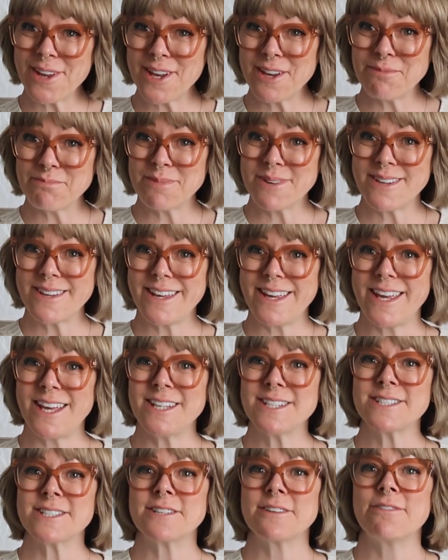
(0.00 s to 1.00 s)
tip
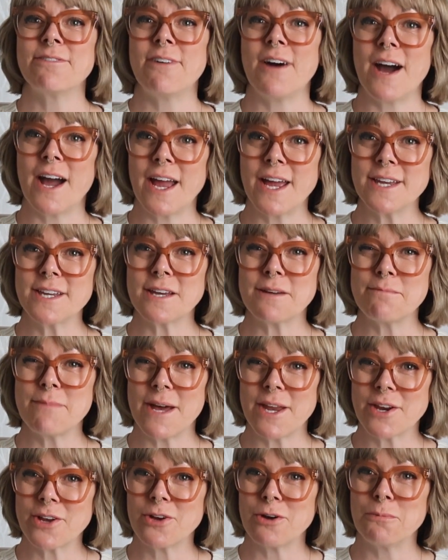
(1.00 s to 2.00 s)
is to find a
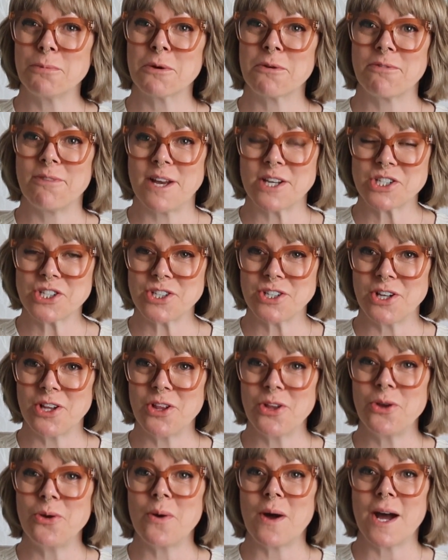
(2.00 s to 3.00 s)
medical professional
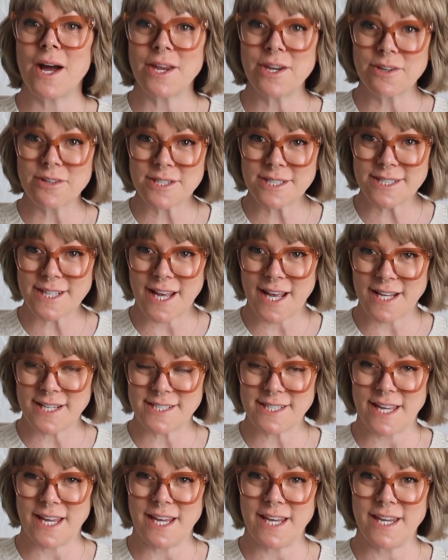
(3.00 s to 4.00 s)
who
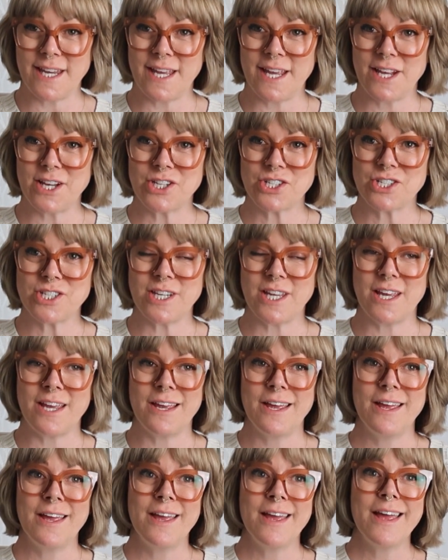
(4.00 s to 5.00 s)
understands
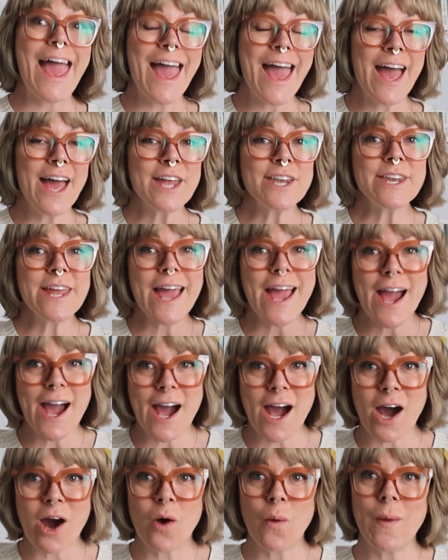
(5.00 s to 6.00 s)
ADHD and
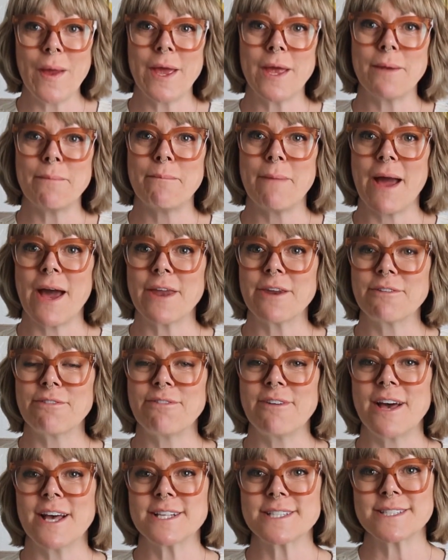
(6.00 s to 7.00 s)
how it
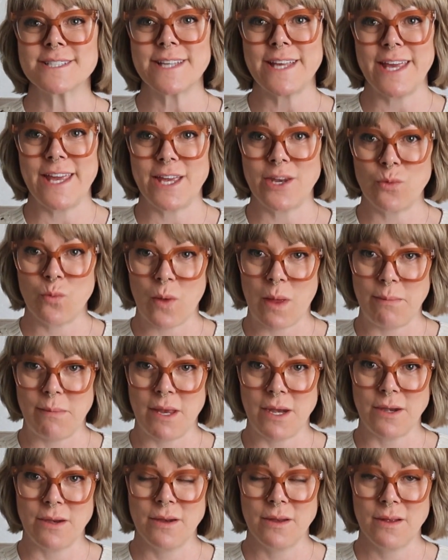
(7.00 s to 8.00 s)
manifests in
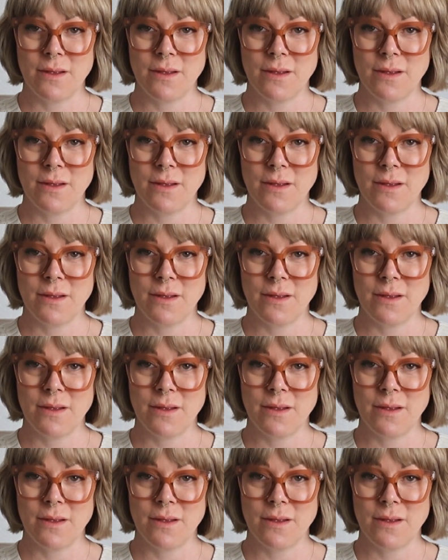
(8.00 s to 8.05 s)
women.